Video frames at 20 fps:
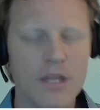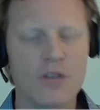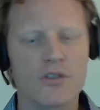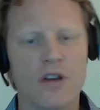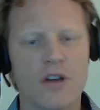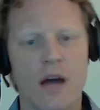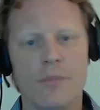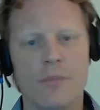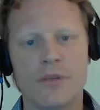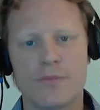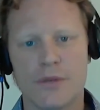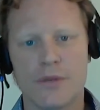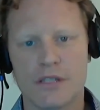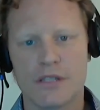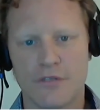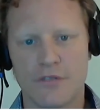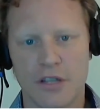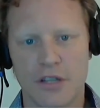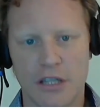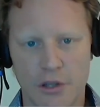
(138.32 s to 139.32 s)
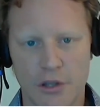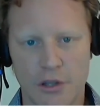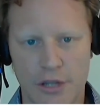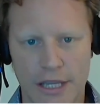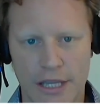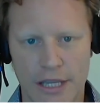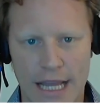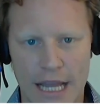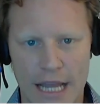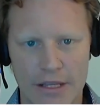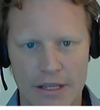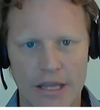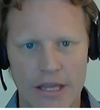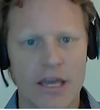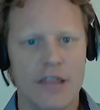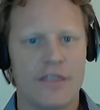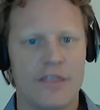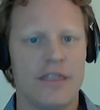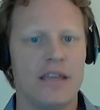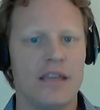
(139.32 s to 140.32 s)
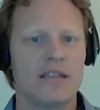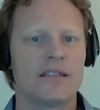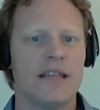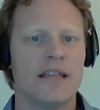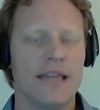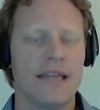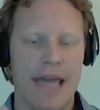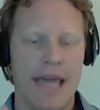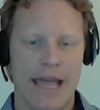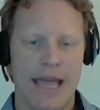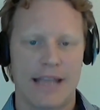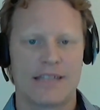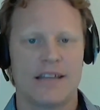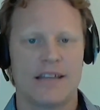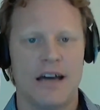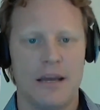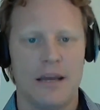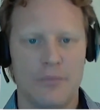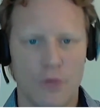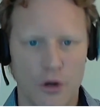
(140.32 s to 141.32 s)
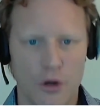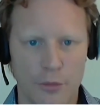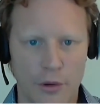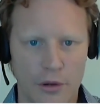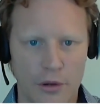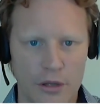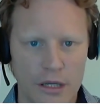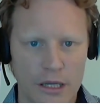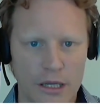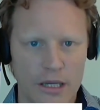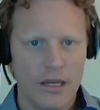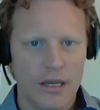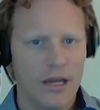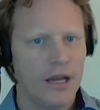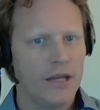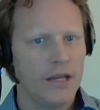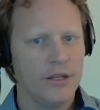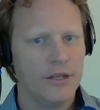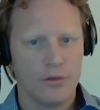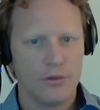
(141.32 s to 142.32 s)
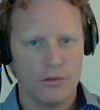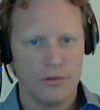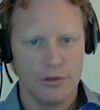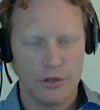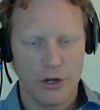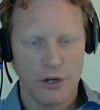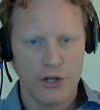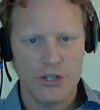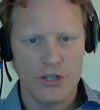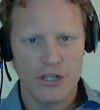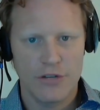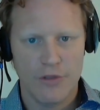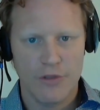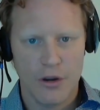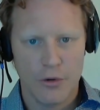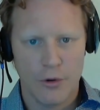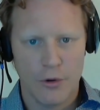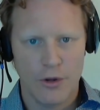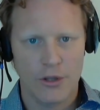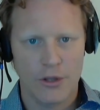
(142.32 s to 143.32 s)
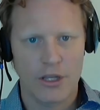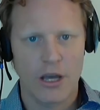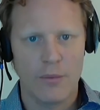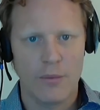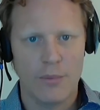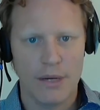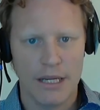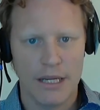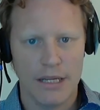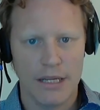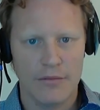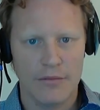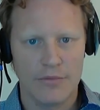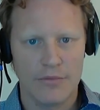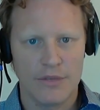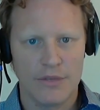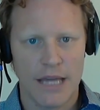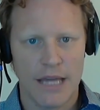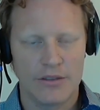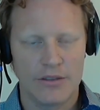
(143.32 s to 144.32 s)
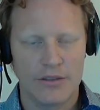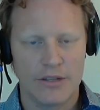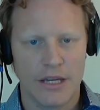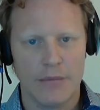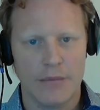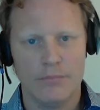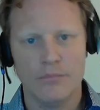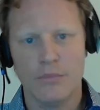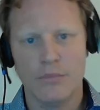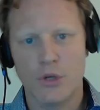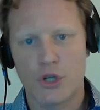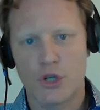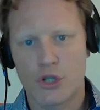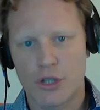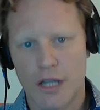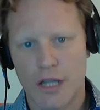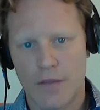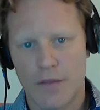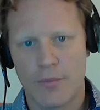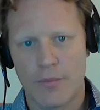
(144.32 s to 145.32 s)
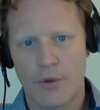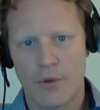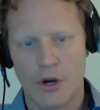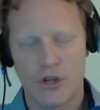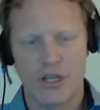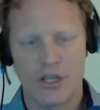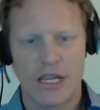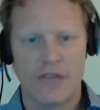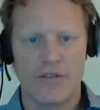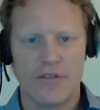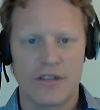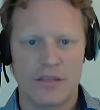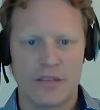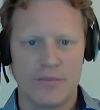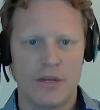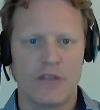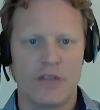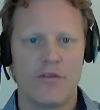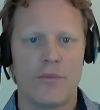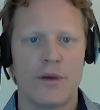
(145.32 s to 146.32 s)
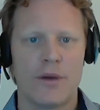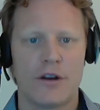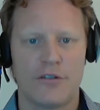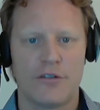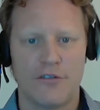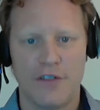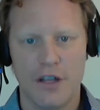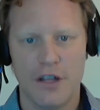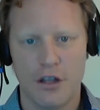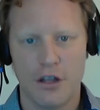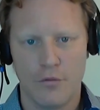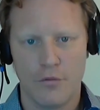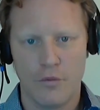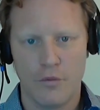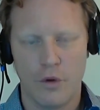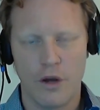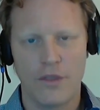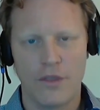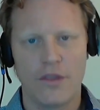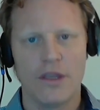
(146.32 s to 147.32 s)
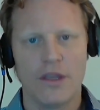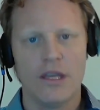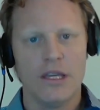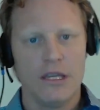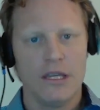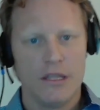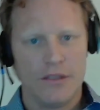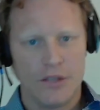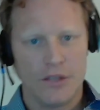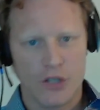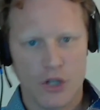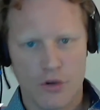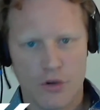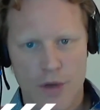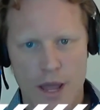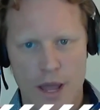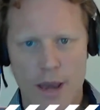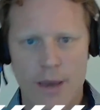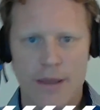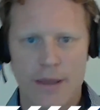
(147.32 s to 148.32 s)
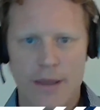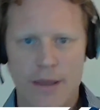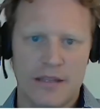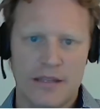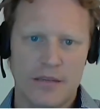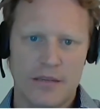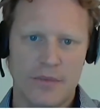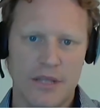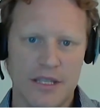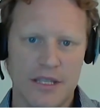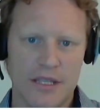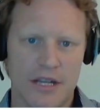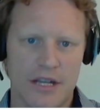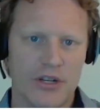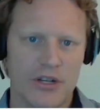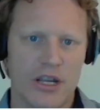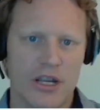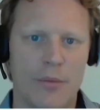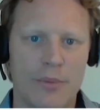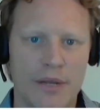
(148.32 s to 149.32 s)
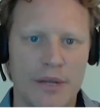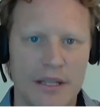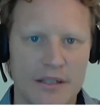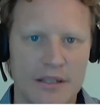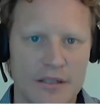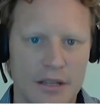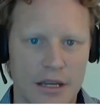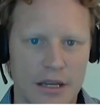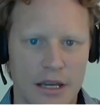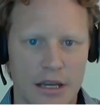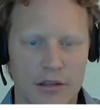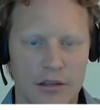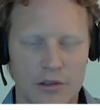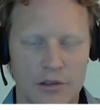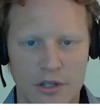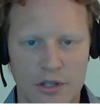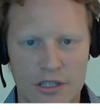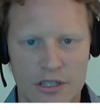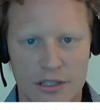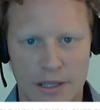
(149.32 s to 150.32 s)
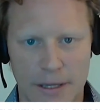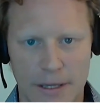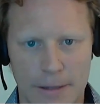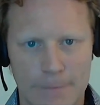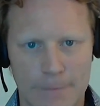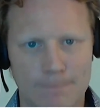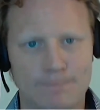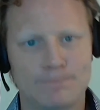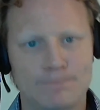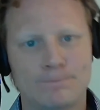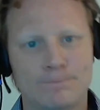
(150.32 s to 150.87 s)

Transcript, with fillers: So I'm specifically looking at things like ExxonMobil, large integrated oil company that should at the margin give us a bit of a better feel of what the trend in some of these energy companies looks like.